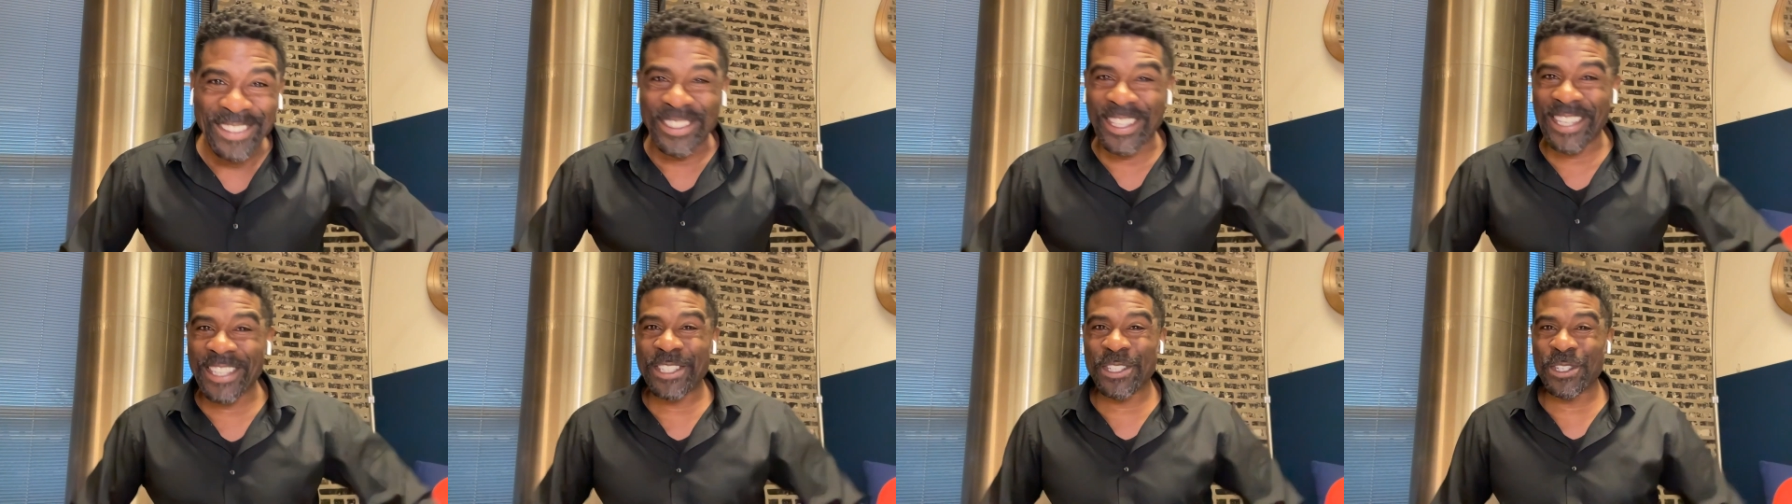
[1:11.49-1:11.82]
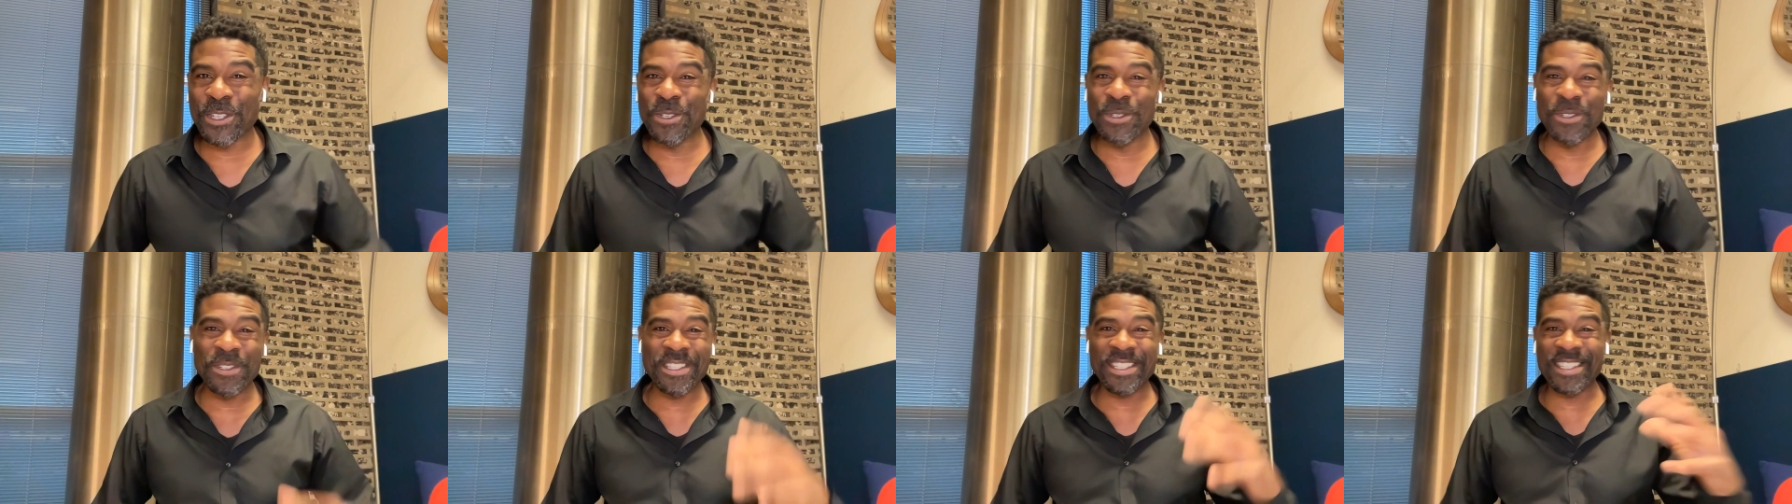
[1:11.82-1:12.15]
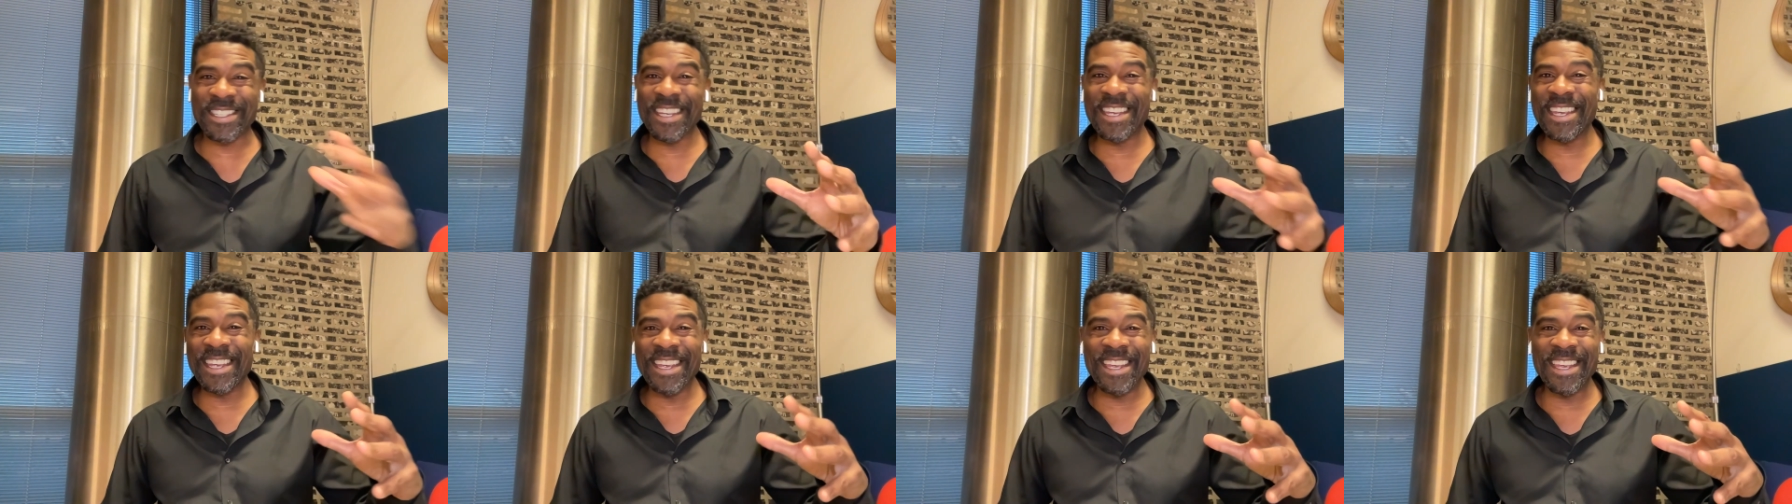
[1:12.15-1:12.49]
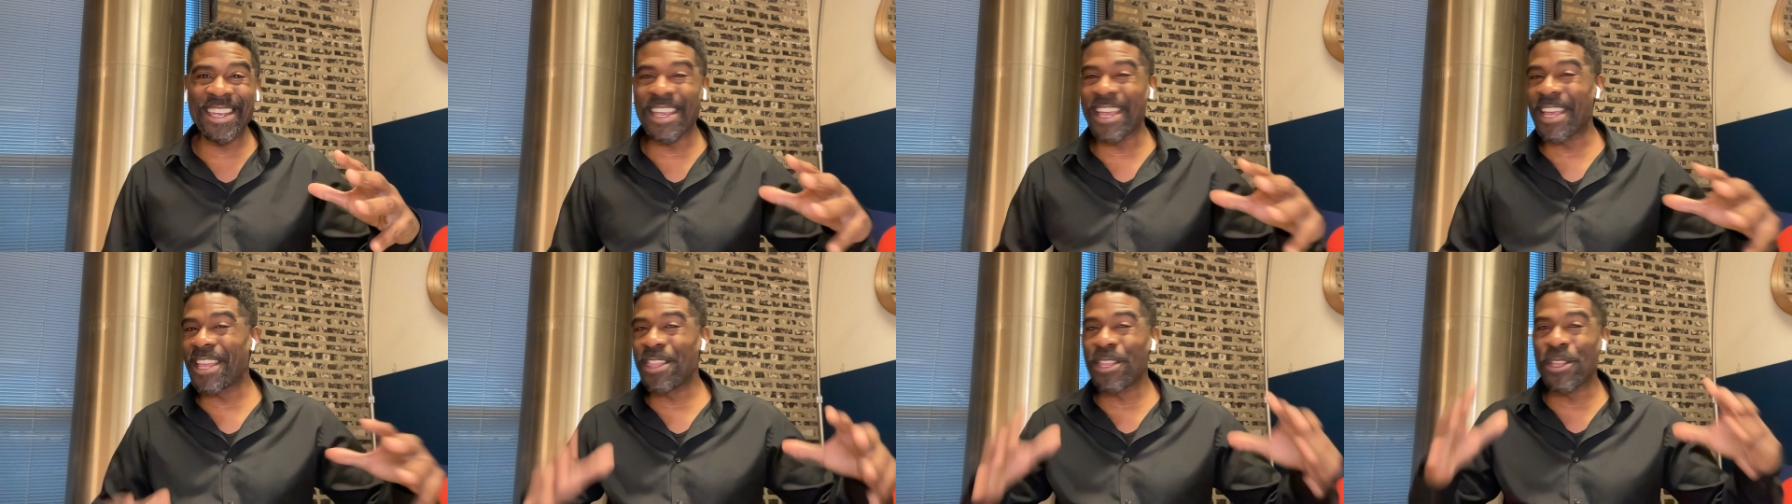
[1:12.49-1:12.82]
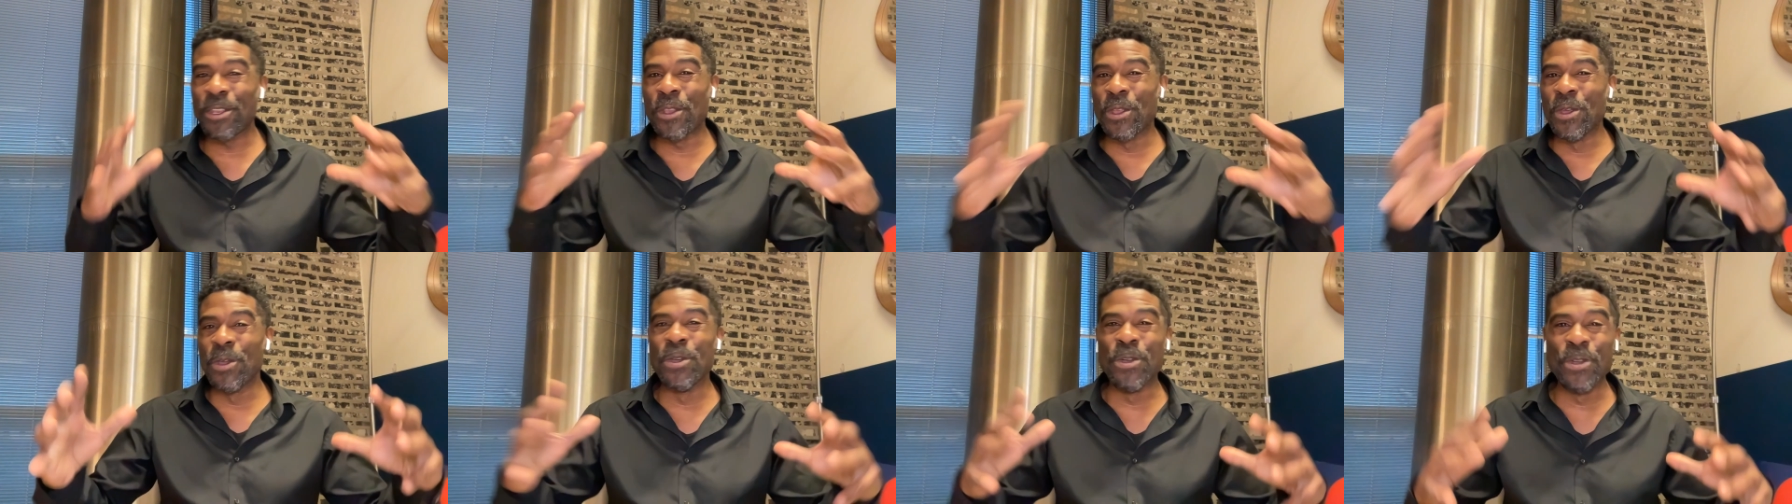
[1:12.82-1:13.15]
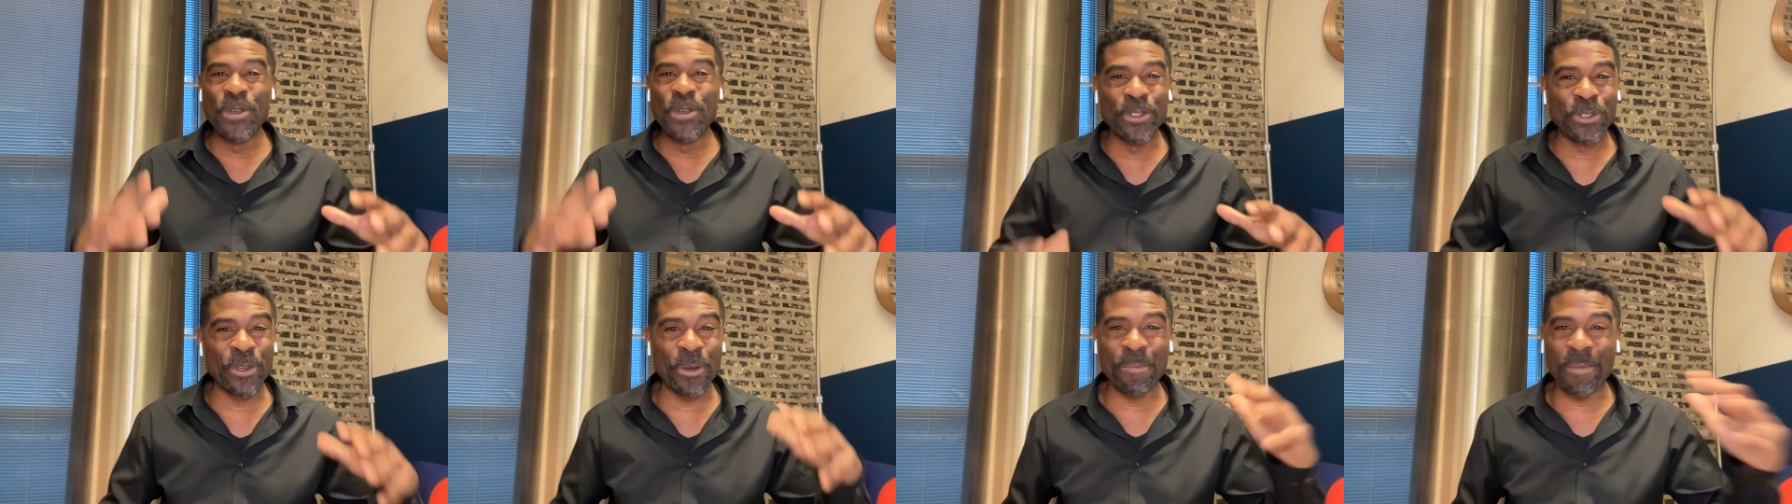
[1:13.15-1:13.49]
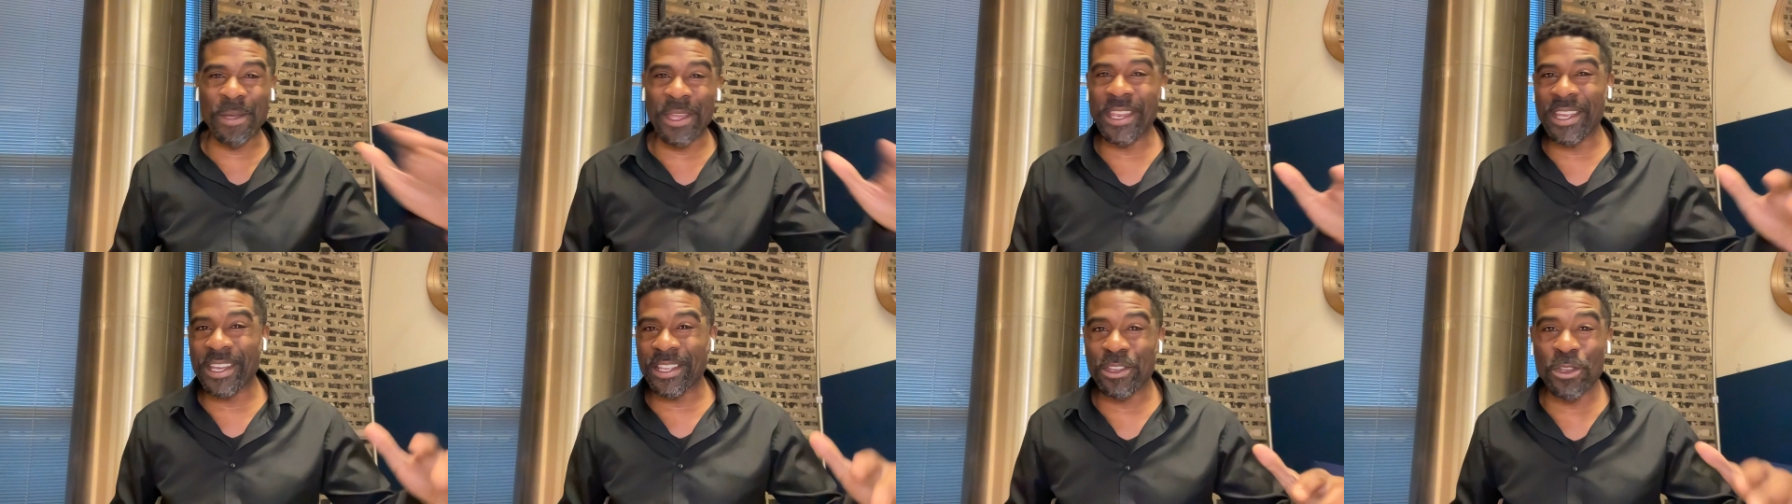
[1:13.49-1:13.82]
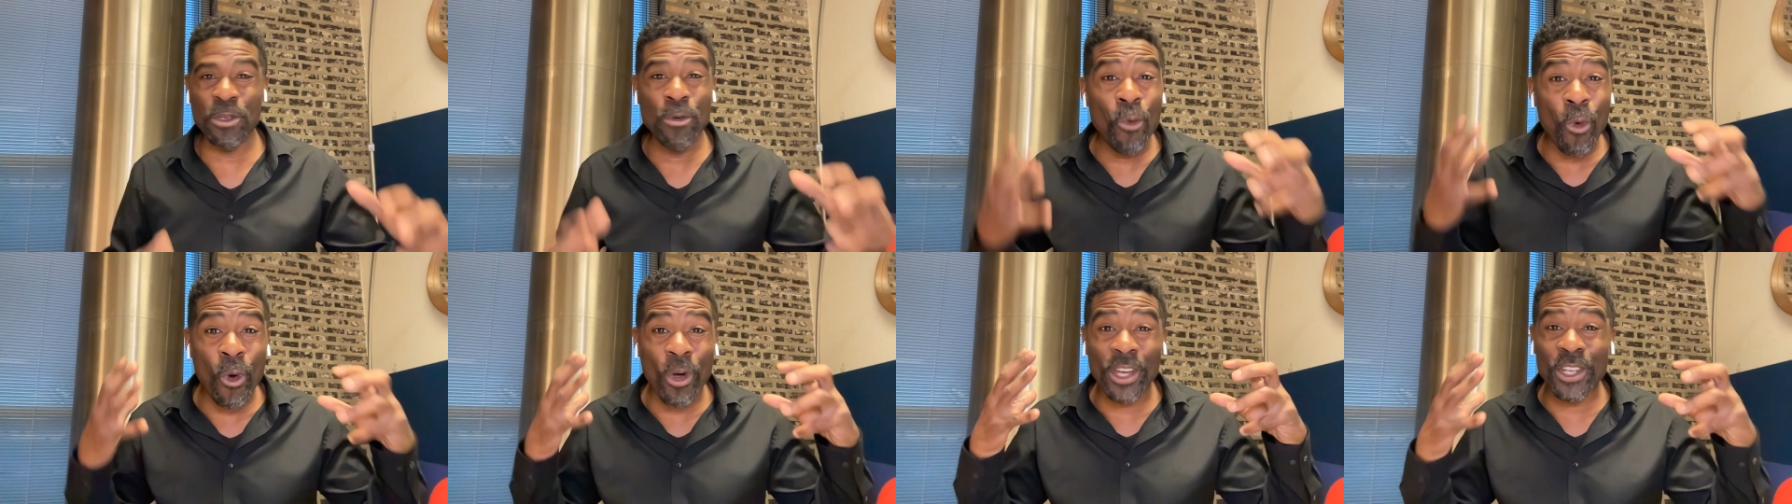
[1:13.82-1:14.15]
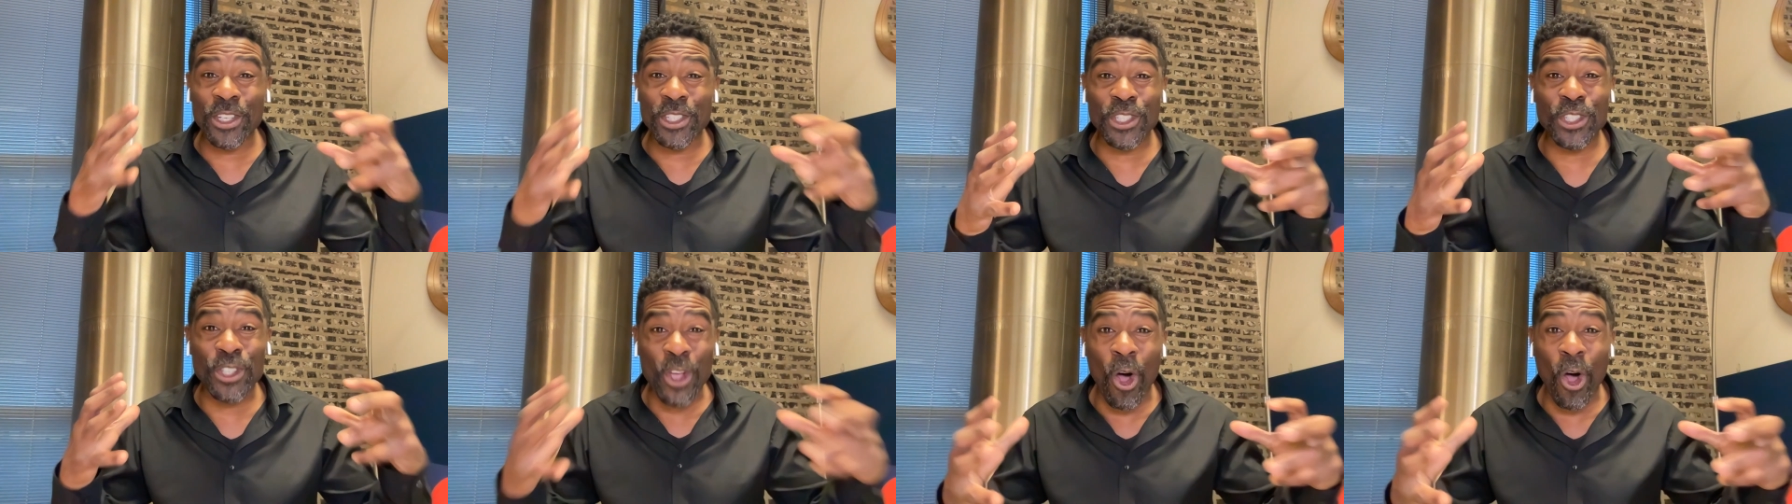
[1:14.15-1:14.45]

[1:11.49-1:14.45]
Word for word: that you see in the news or media that you want